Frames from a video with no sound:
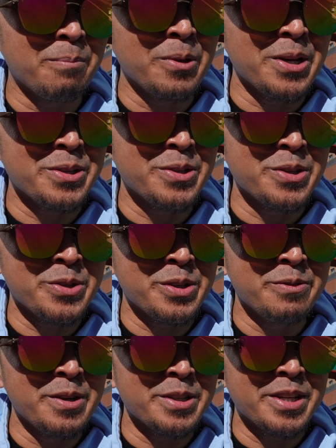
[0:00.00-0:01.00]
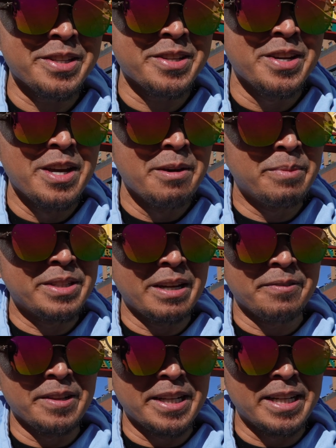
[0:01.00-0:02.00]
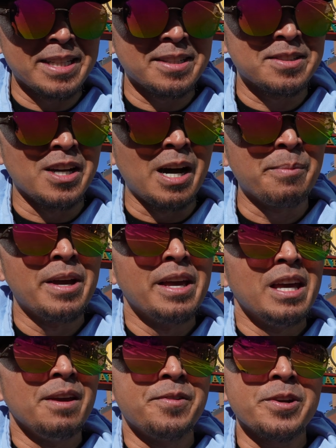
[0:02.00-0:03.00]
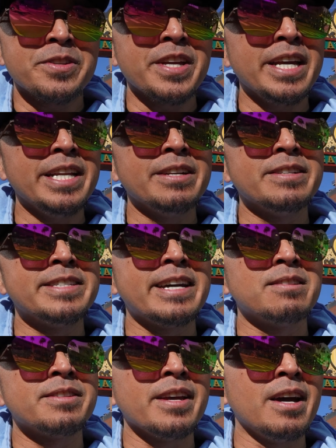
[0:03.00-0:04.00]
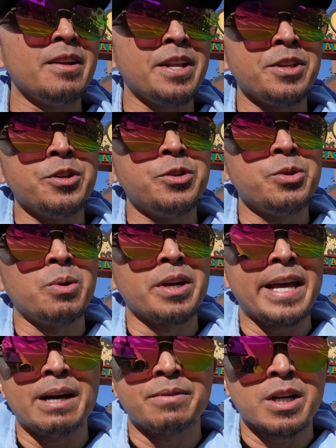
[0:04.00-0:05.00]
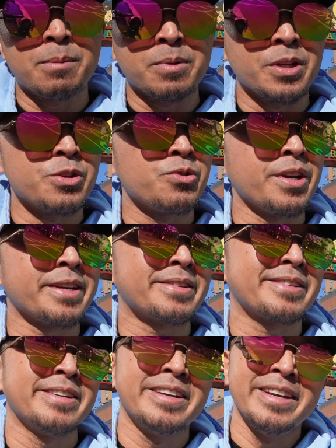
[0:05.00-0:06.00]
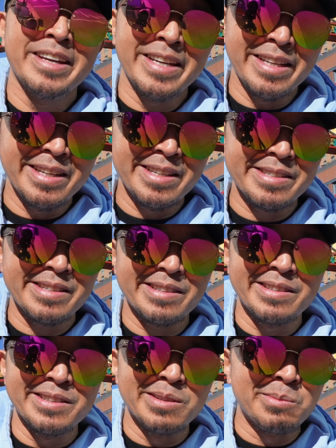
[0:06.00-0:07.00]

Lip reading: places to visit, but definitely not the top. If you're staying here in downtown and you do want to have a couple of drinks, it is a little